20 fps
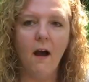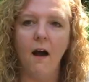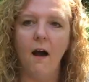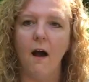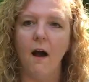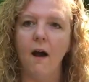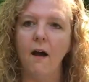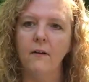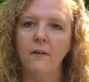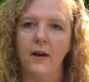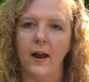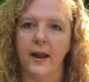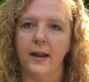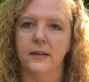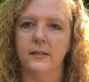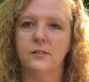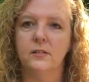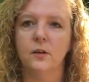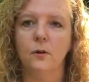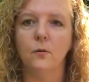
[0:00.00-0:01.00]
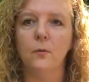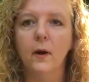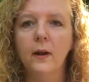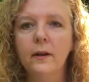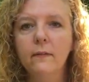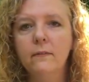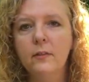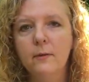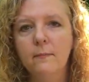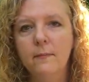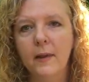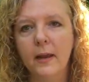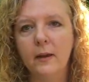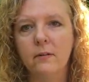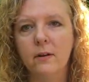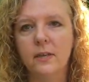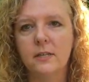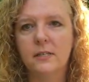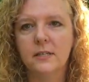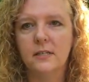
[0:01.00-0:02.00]
All right, so one of the main
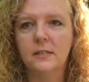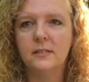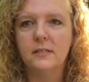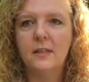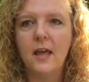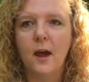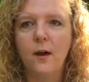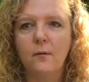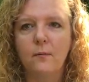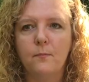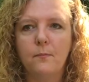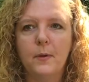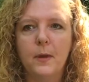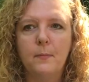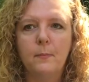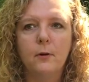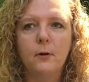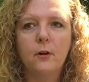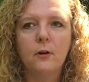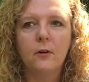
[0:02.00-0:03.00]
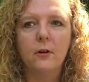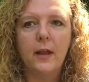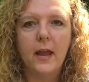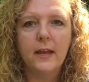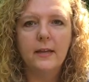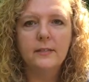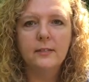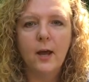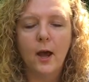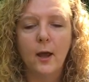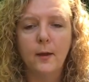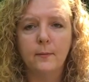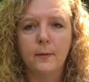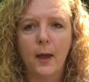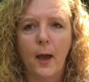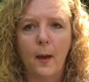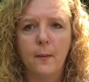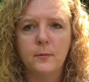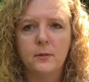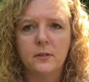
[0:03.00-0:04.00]
reasons that people create time
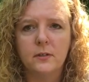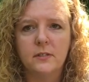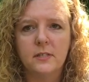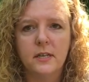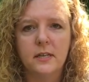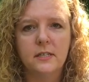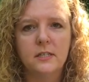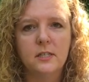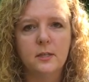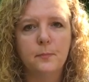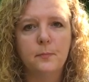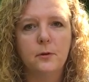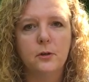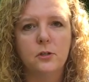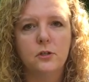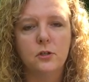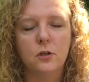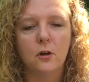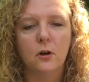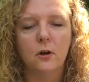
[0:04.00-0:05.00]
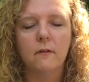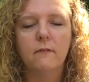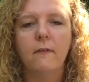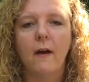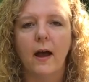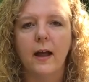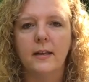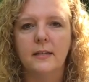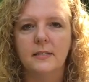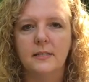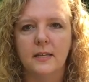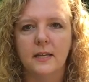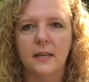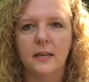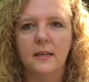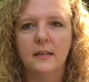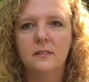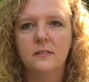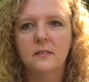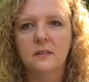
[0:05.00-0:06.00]
capsules is to preserve
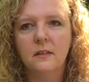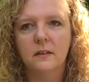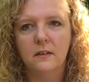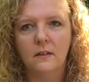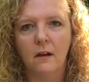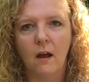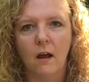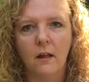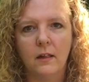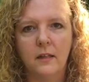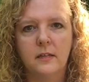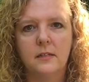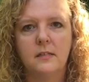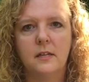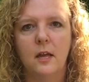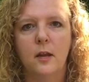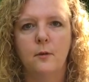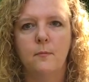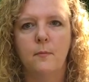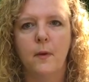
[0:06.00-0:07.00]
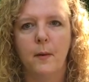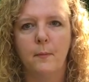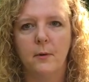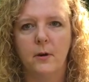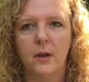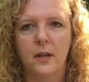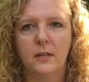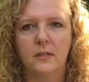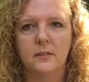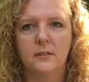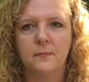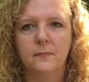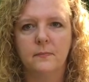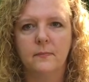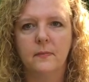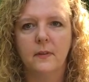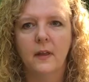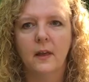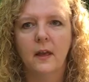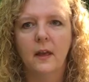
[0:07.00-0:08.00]
ideas, knowledge, and memories.
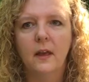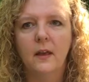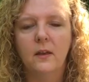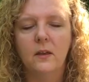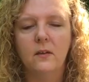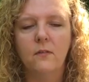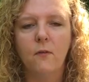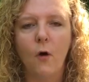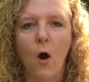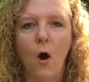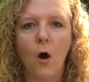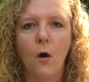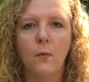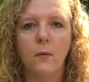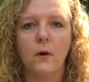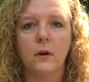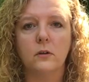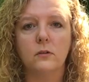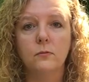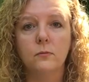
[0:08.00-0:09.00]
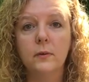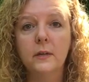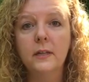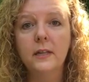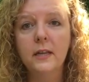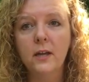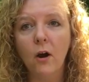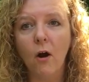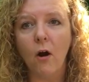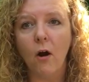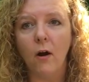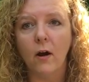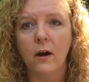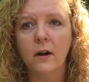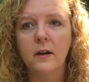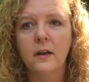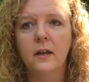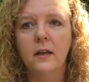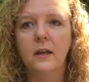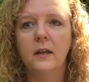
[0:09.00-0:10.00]
You've all worked really hard